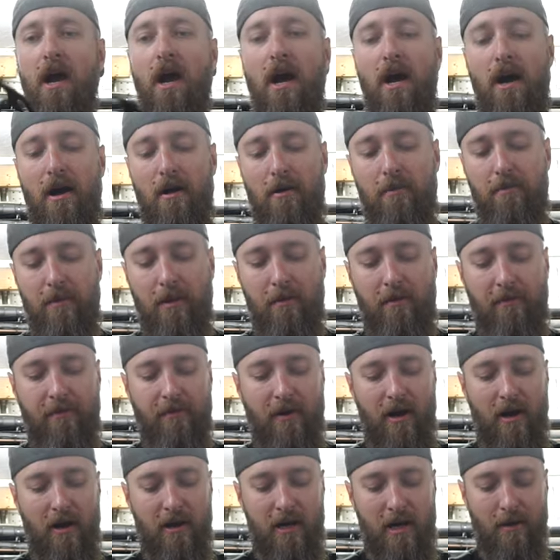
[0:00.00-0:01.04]
um, let me
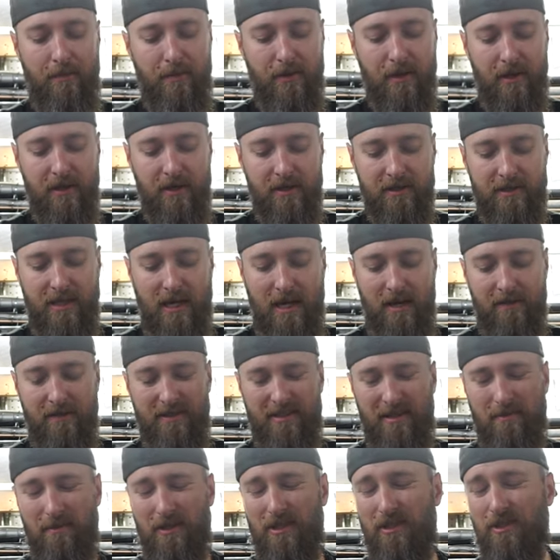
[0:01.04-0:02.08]
fire a couple arrows out of
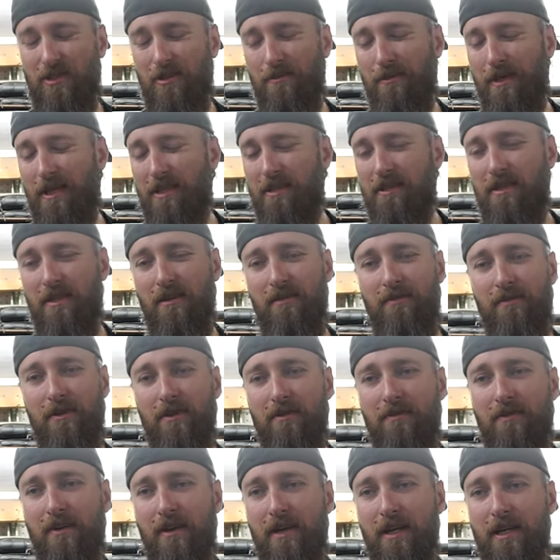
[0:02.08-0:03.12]
this. I'm assuming it's going to
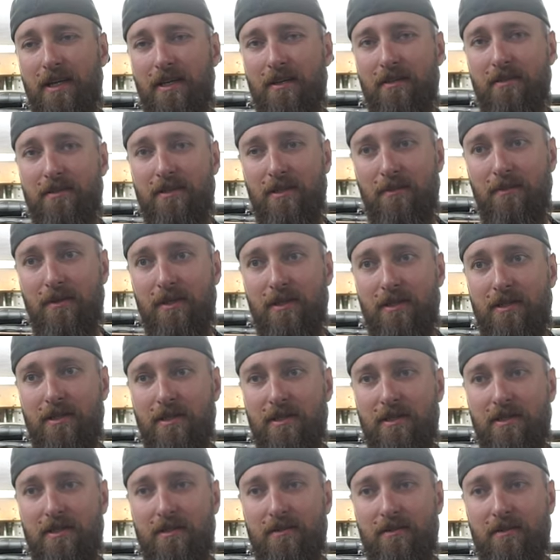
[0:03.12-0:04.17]
feel very similar to
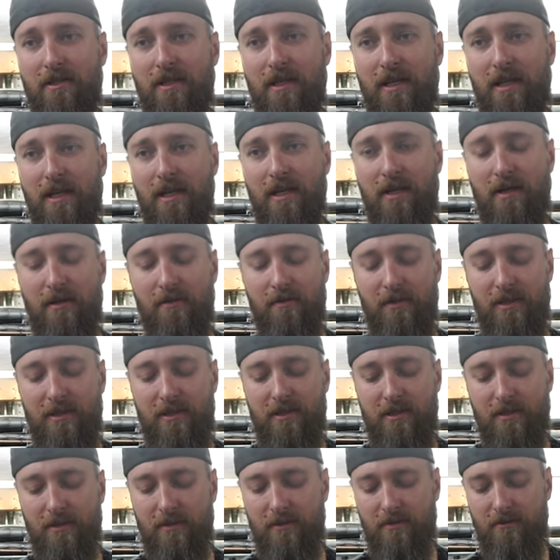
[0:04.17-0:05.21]
the, the uh,
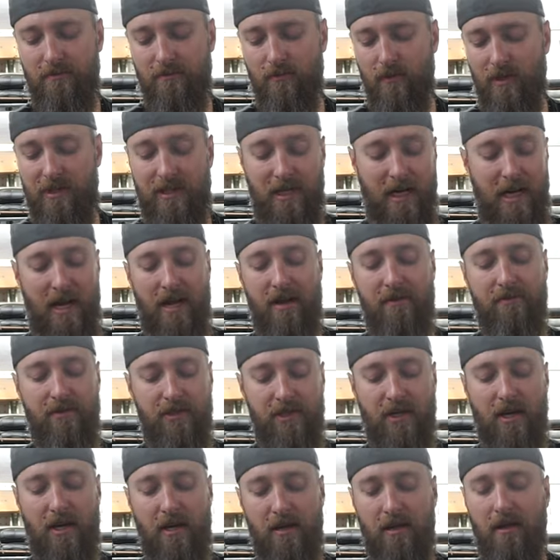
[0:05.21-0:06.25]
original, which I have
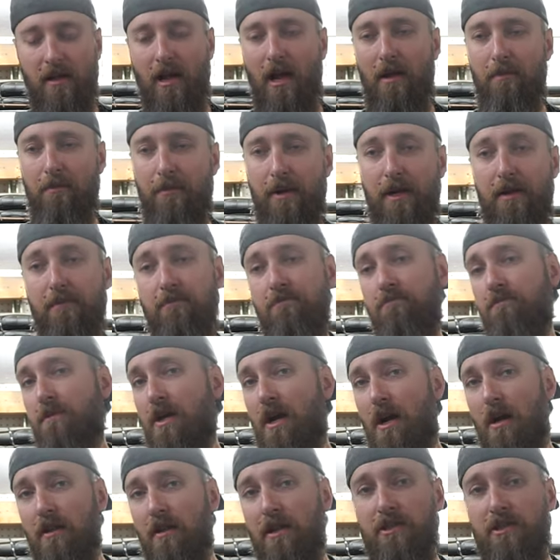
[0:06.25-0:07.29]
shot a lot, but
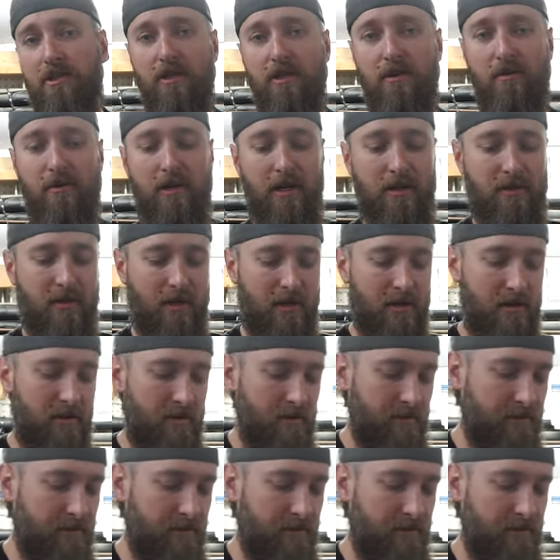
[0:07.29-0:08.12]
I'll let you know what I think.